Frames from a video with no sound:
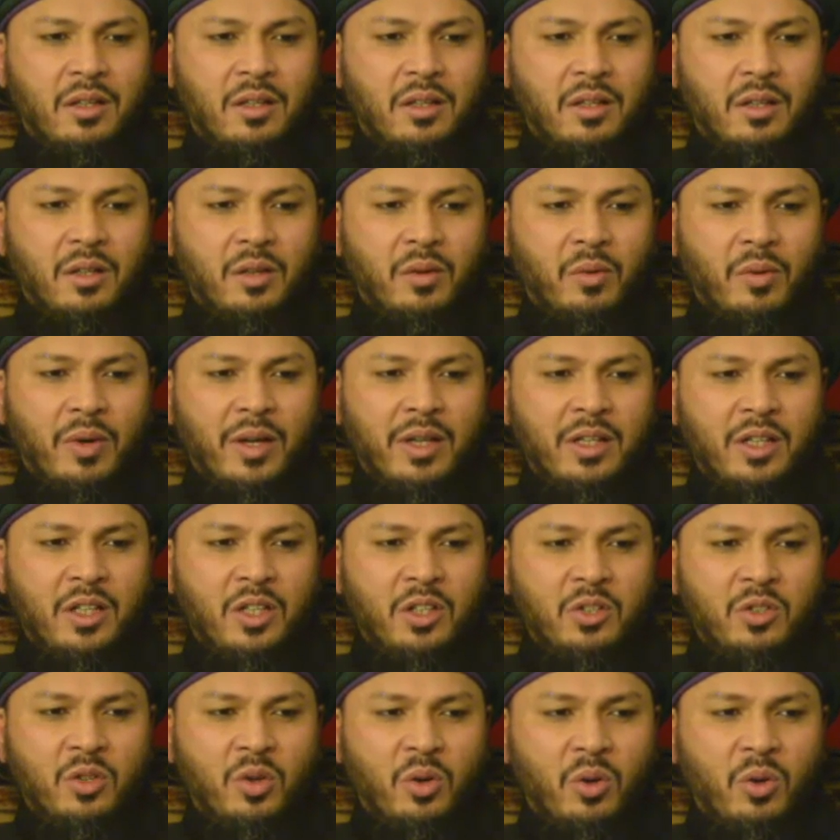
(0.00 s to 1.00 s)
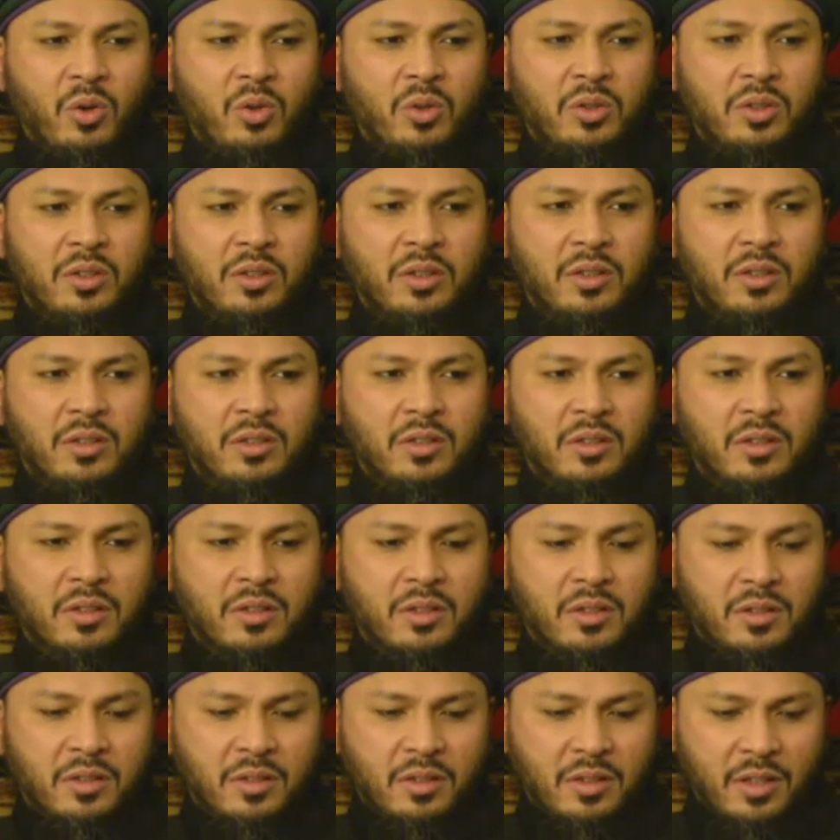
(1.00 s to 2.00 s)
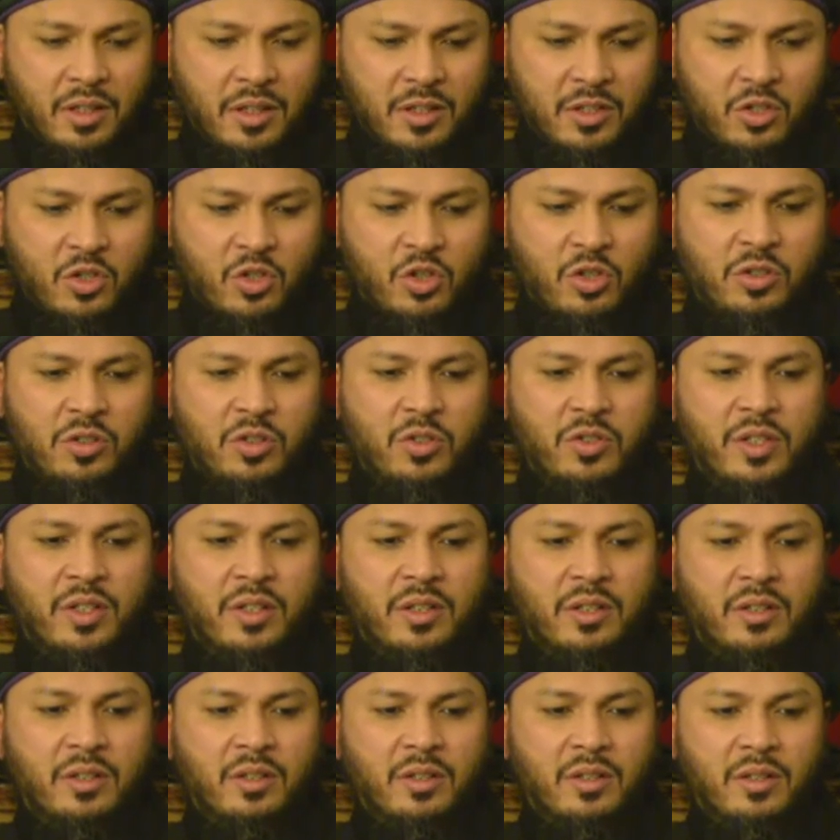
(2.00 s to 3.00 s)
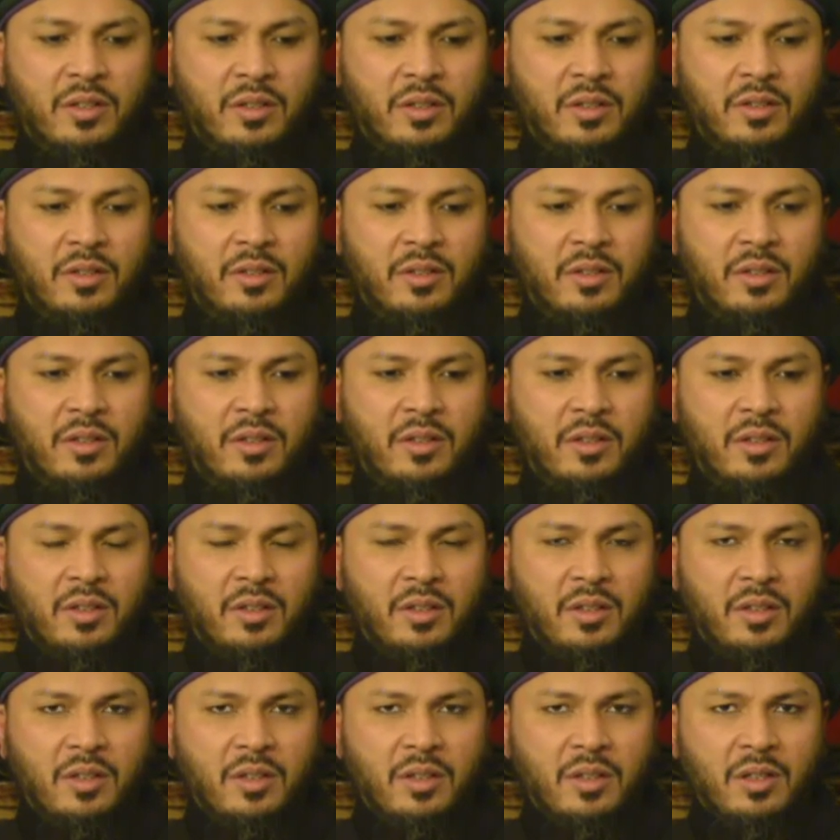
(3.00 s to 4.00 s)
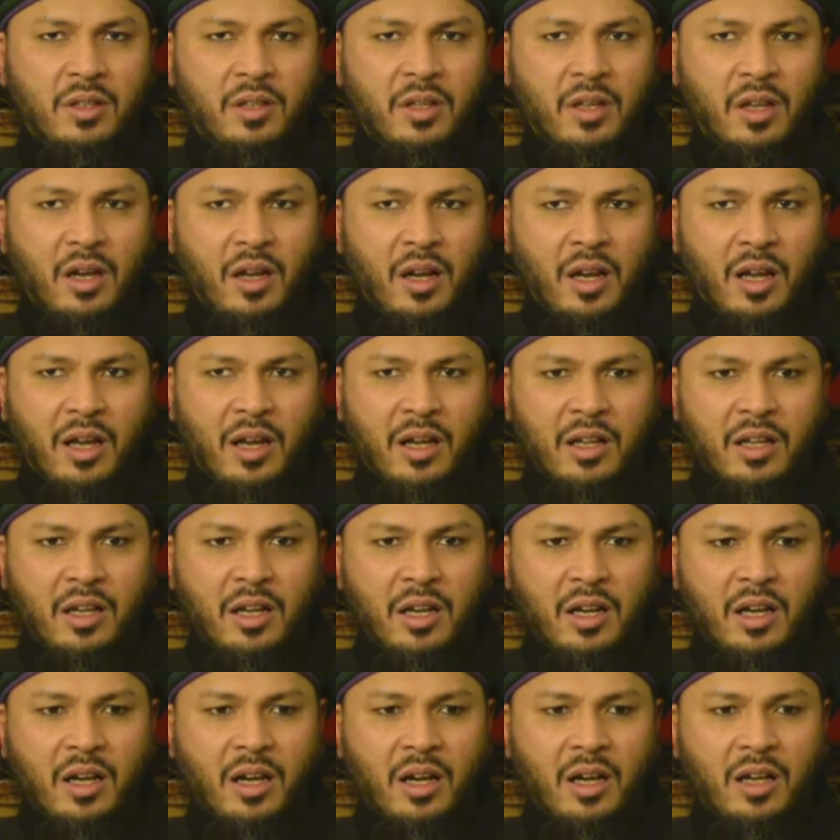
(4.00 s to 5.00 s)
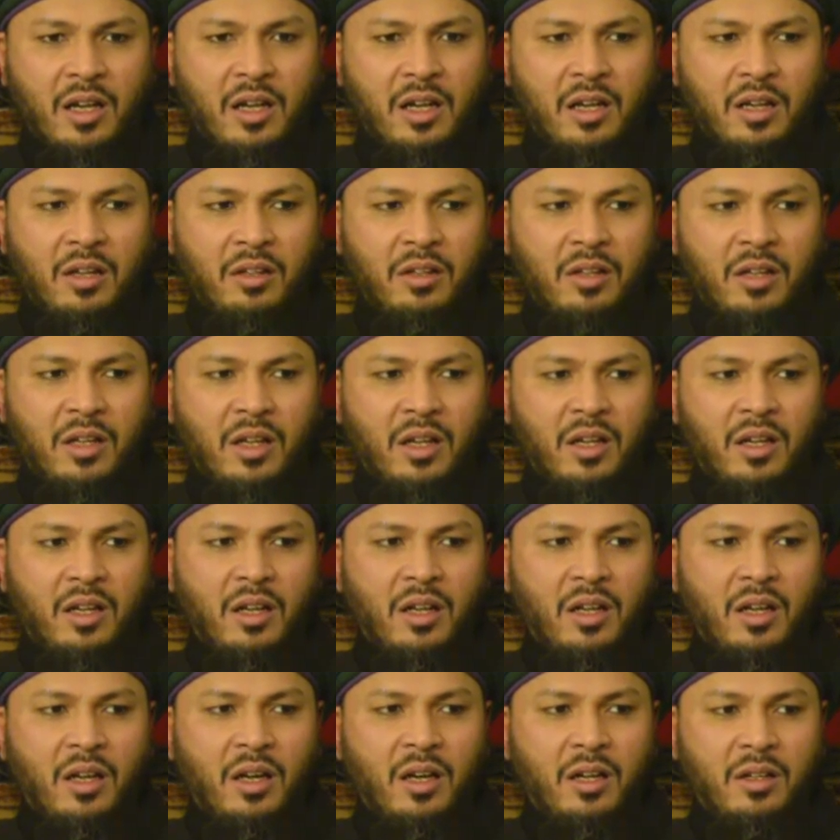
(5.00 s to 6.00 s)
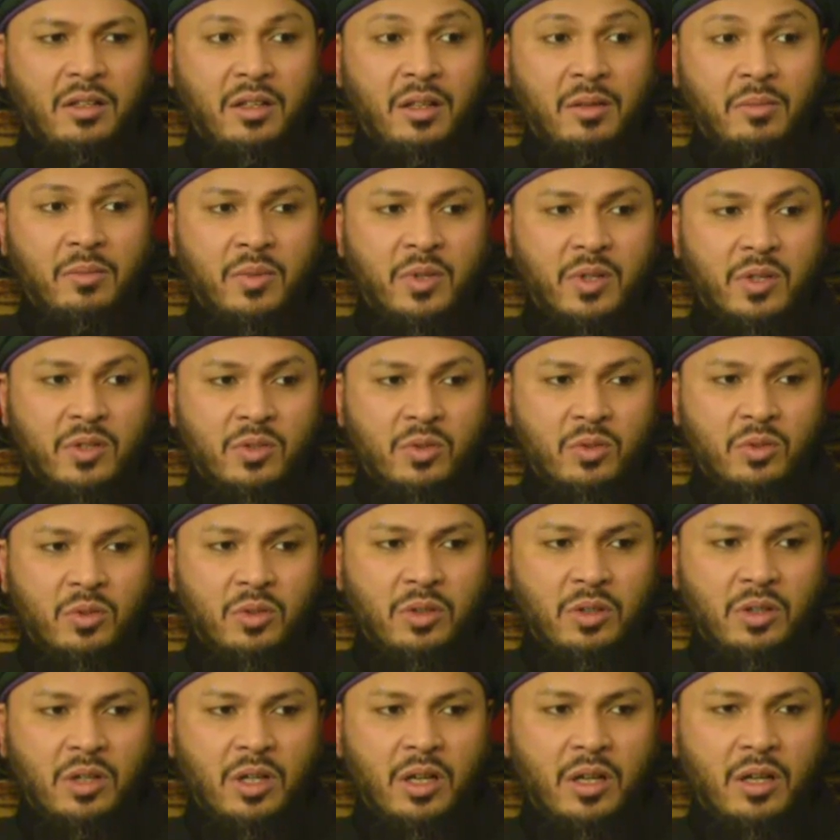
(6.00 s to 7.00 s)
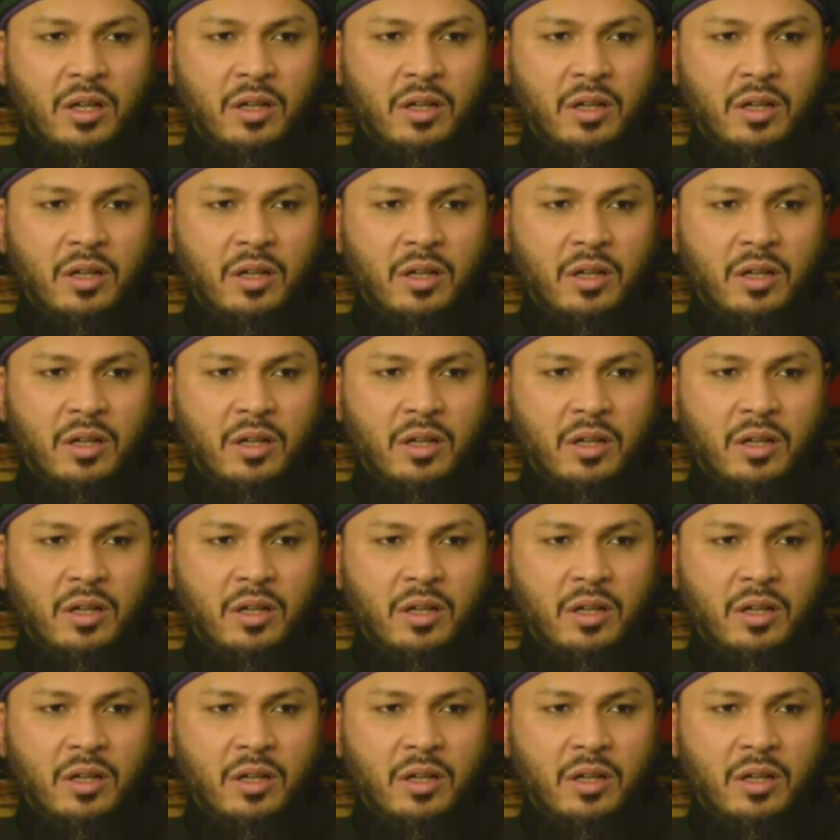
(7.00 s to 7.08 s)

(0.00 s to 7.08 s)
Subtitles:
when he told his children, La ilaha illallah, Adam Rasulullah,